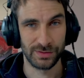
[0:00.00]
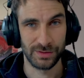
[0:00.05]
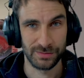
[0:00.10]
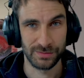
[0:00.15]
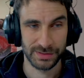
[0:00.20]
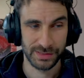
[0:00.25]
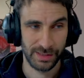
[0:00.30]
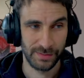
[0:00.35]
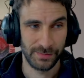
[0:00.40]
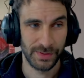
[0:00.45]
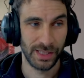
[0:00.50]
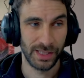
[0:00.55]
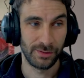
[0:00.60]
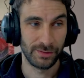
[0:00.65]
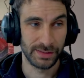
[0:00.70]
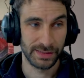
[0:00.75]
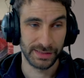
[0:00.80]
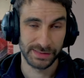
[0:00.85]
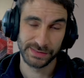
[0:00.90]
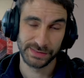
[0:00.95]
long time now.
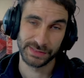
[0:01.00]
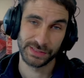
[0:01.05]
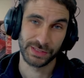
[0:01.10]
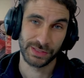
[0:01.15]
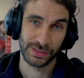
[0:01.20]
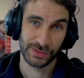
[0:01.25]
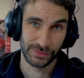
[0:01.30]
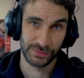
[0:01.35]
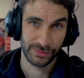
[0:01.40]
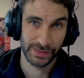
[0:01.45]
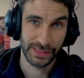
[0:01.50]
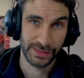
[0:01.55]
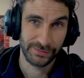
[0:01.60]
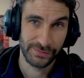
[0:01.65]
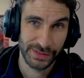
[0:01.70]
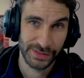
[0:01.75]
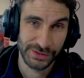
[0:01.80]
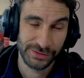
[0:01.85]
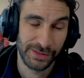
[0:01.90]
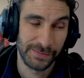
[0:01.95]
This is in a Korean
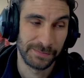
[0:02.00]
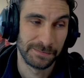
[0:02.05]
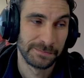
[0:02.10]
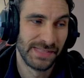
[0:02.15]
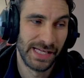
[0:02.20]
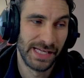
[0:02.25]
restaurant.